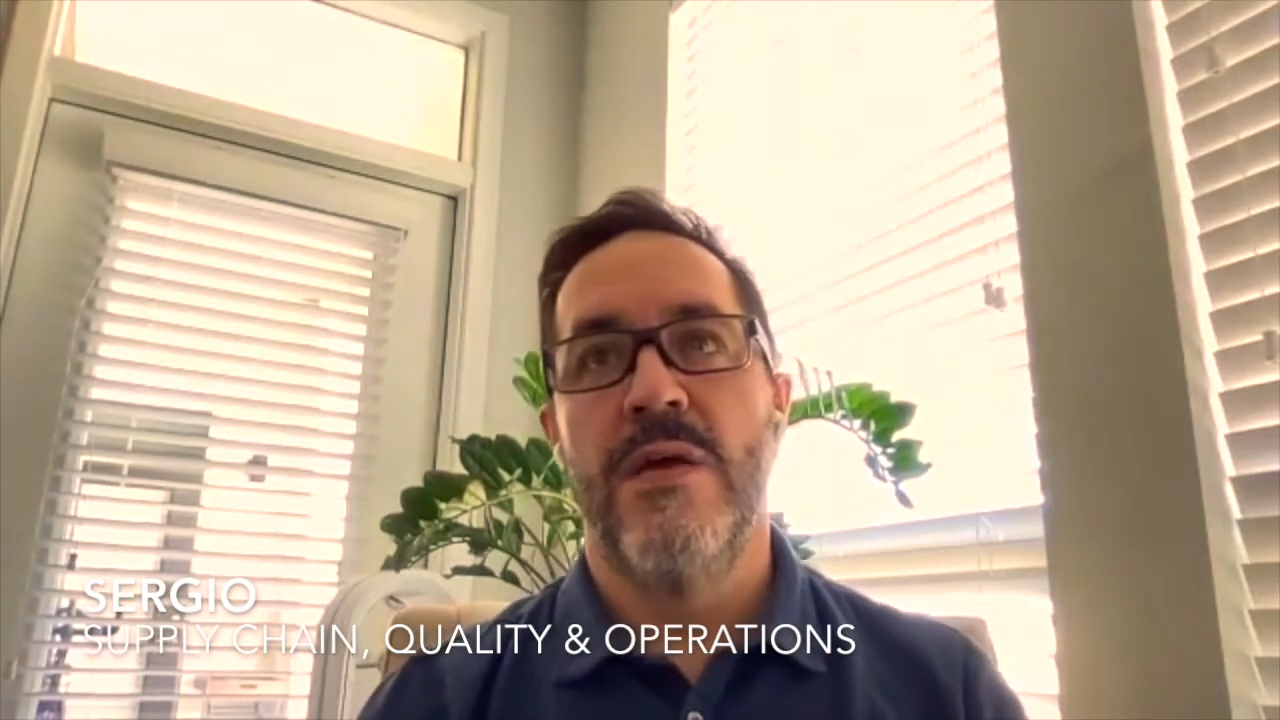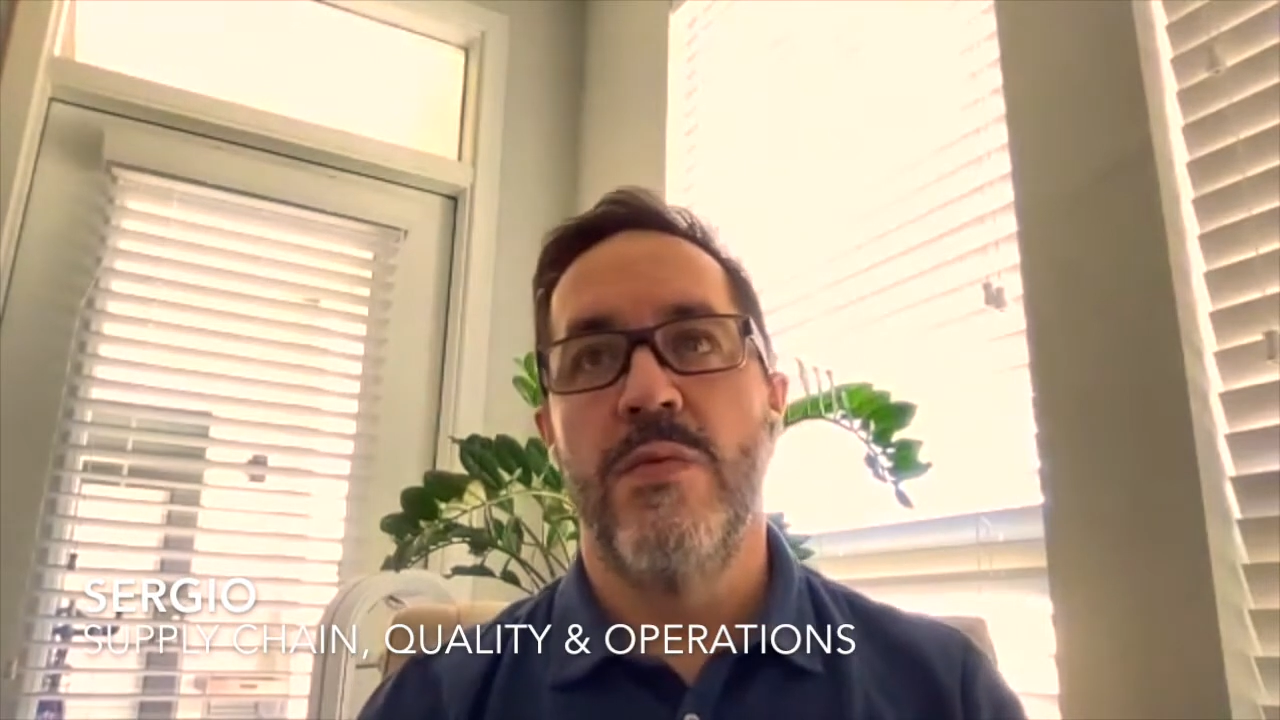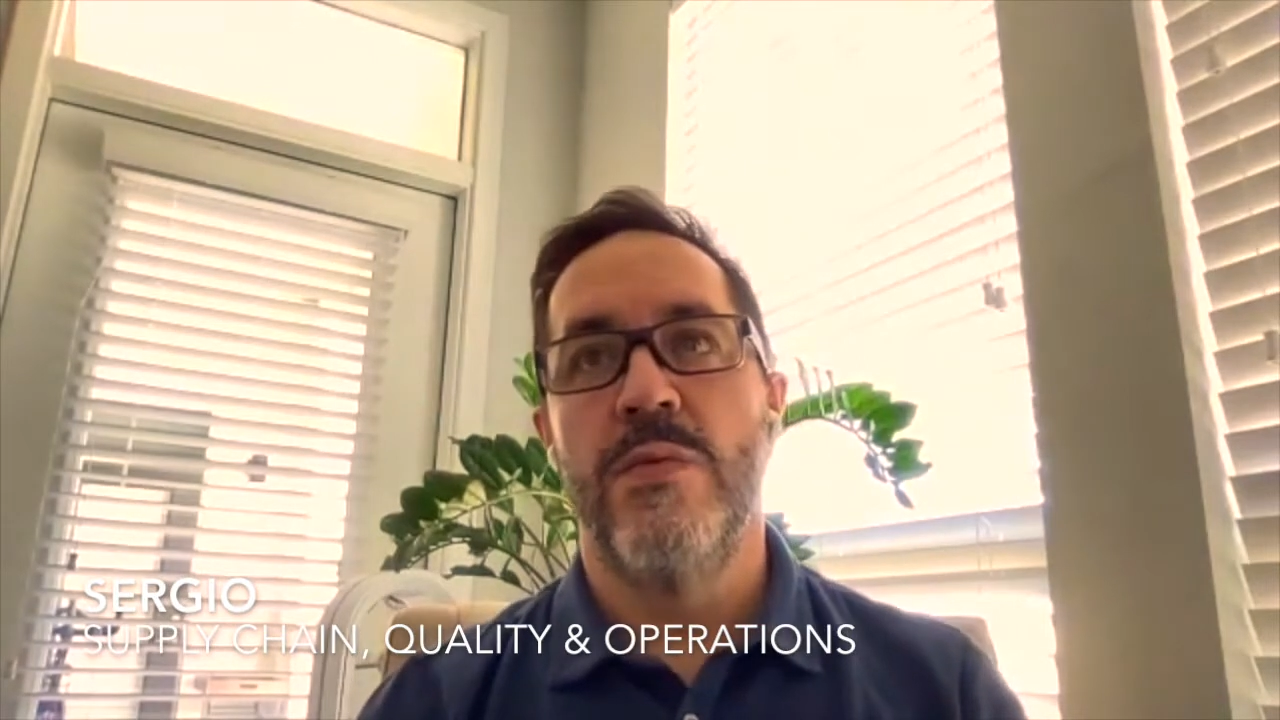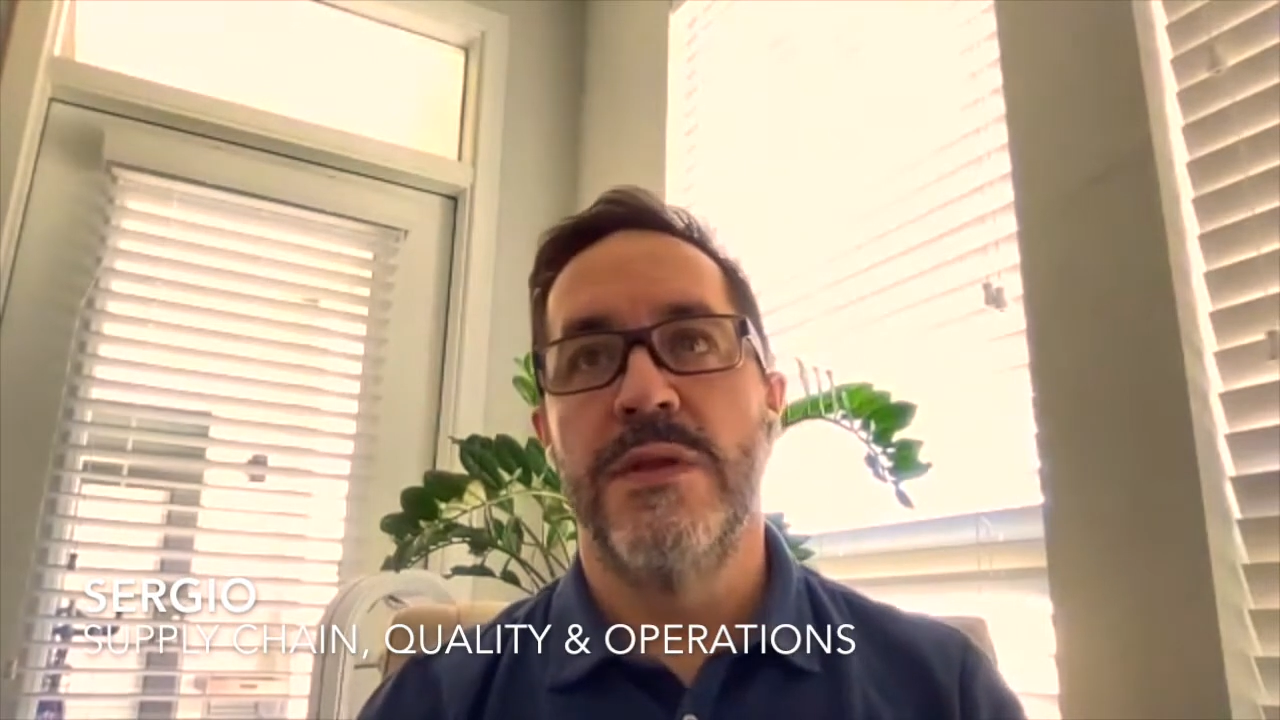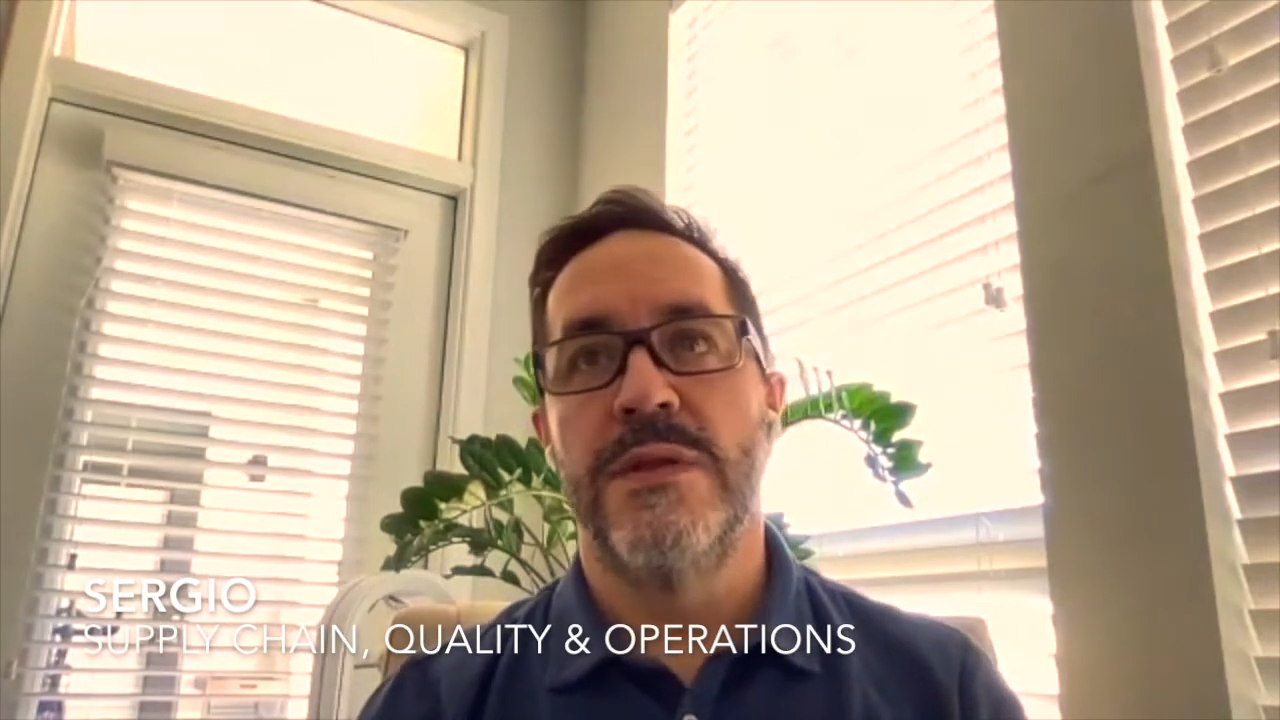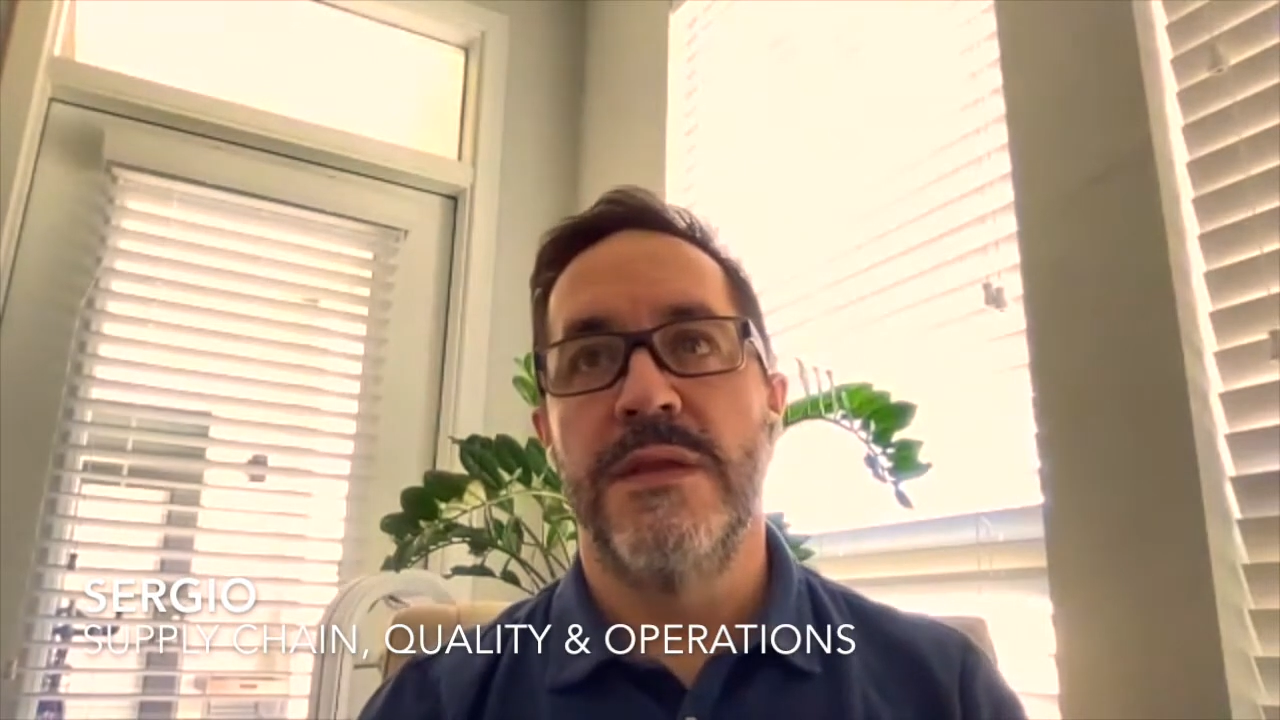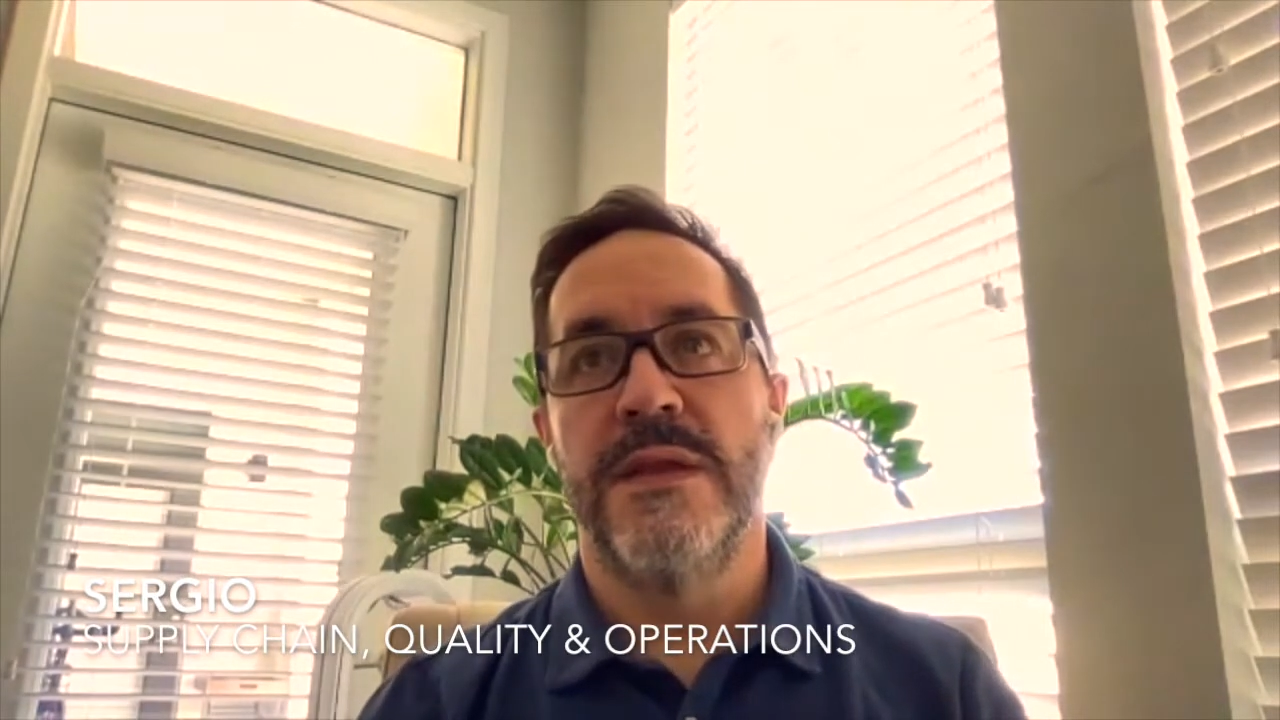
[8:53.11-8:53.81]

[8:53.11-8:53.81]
what